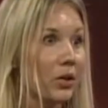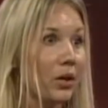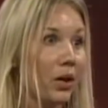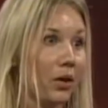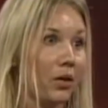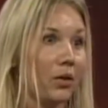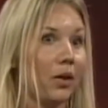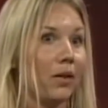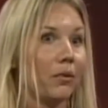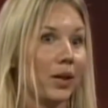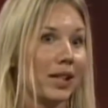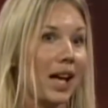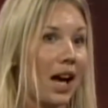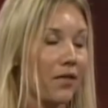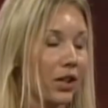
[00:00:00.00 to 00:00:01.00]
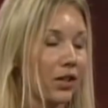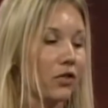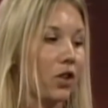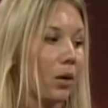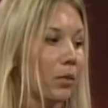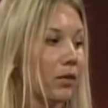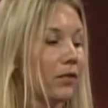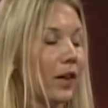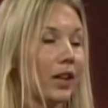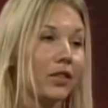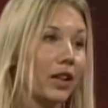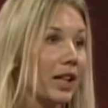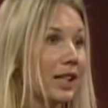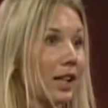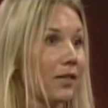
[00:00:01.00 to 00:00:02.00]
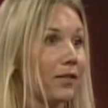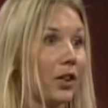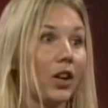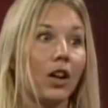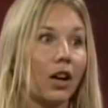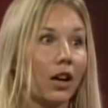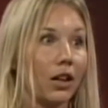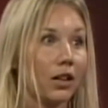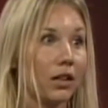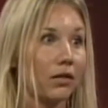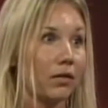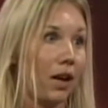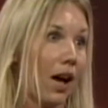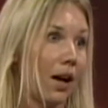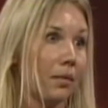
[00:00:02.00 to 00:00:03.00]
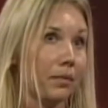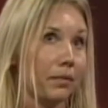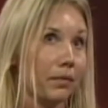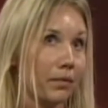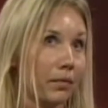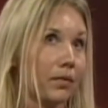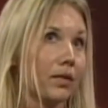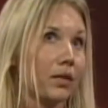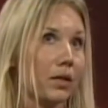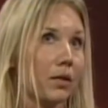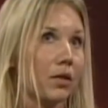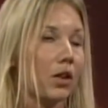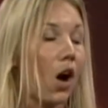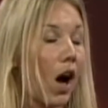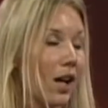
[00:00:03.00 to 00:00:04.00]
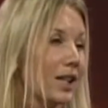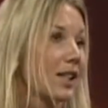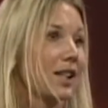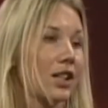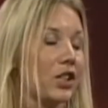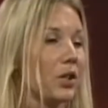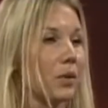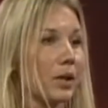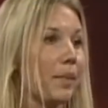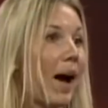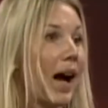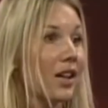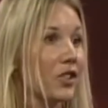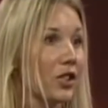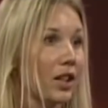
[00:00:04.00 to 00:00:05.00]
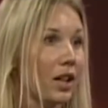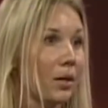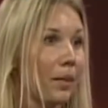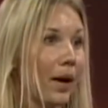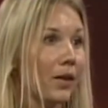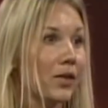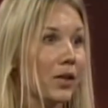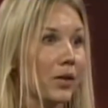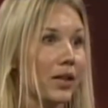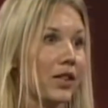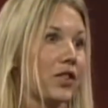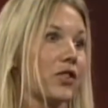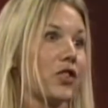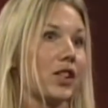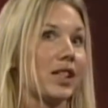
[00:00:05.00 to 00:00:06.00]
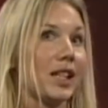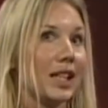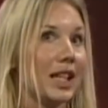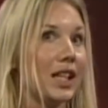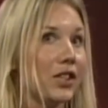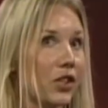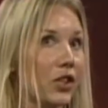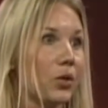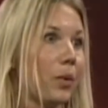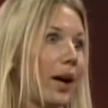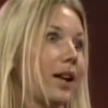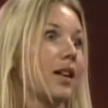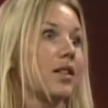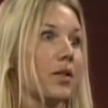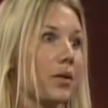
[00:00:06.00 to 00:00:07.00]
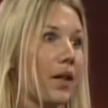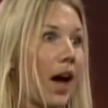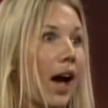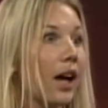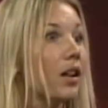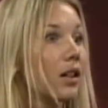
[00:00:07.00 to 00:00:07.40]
who was having trouble fundraising for her causes that she was passionate about. So this is just an easier way to do that.